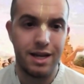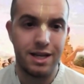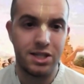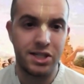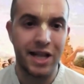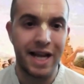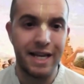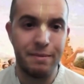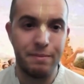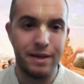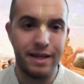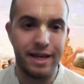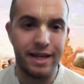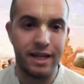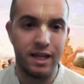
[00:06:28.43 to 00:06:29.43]
A slight
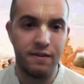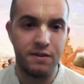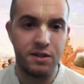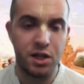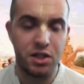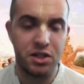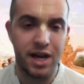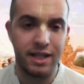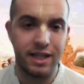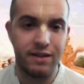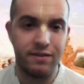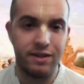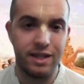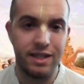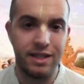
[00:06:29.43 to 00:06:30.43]
beginning of such
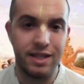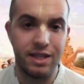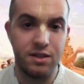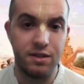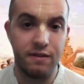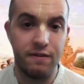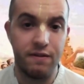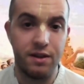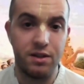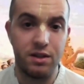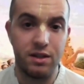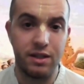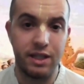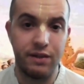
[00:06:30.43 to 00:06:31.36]
activities is sufficient